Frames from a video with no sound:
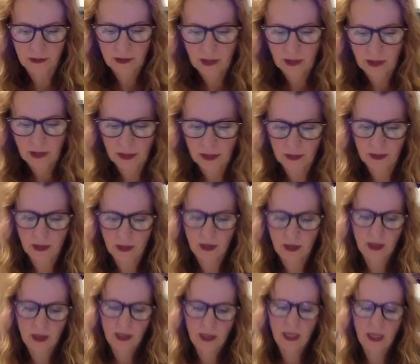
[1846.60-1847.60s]
And
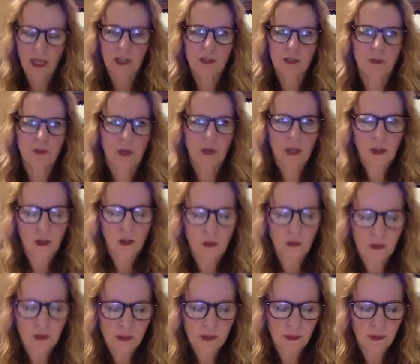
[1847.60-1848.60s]
I just want to
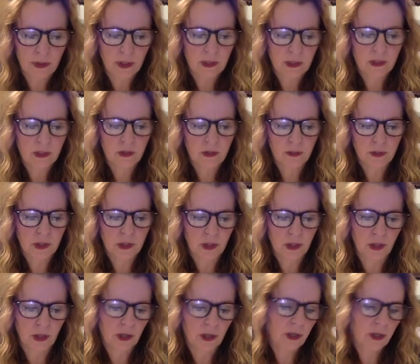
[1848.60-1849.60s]
close with a
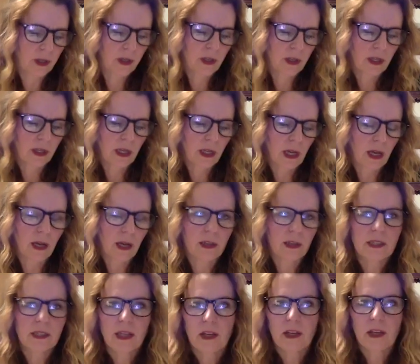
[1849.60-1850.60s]
scripture.
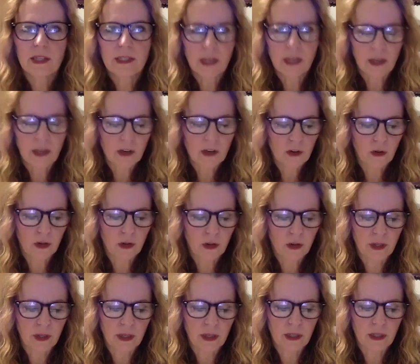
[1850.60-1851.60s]
It's out of 2
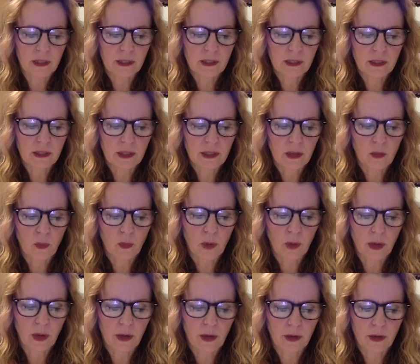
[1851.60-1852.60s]
Corinthians
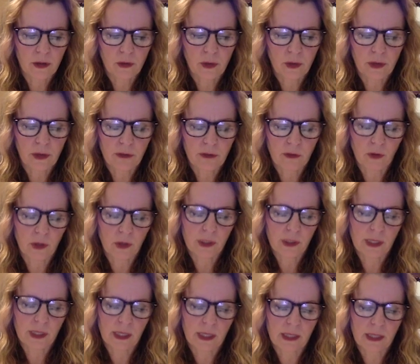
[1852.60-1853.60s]
1:3-4. It
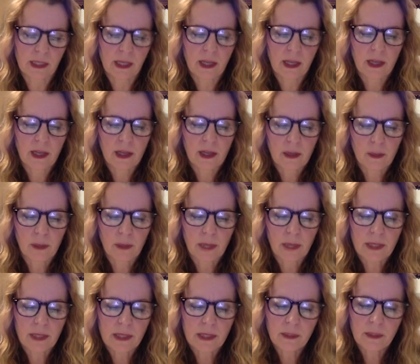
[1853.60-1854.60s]
says,
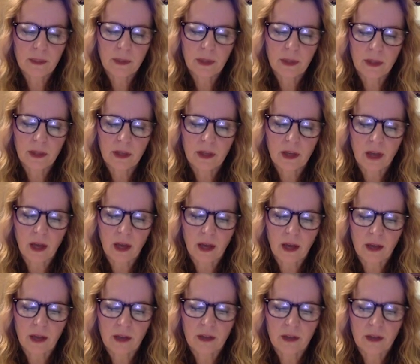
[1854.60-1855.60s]
"Blessed be the
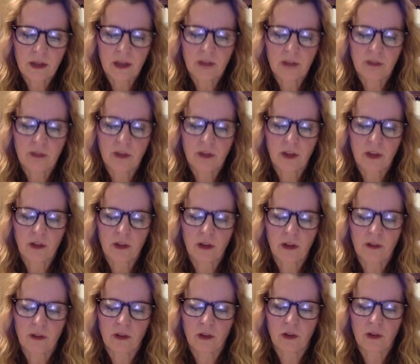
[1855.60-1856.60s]
God and Father
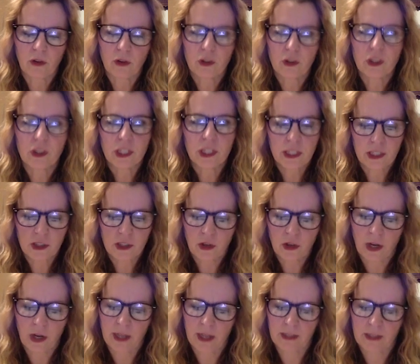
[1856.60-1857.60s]
of our Lord Jesus
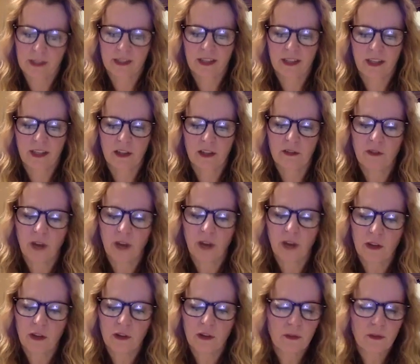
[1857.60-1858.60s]
Christ, the
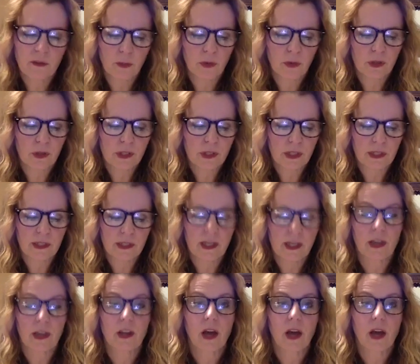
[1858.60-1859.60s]
Father of mercies
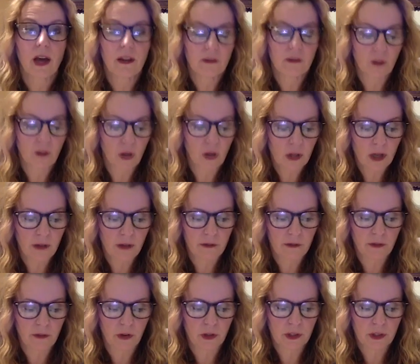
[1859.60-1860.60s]
and God of all
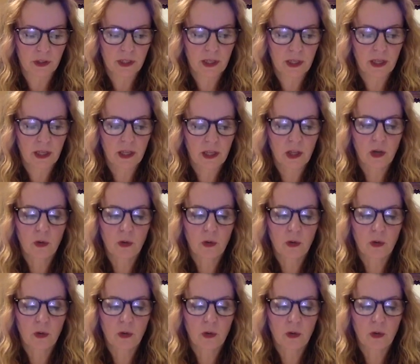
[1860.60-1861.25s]
comfort, who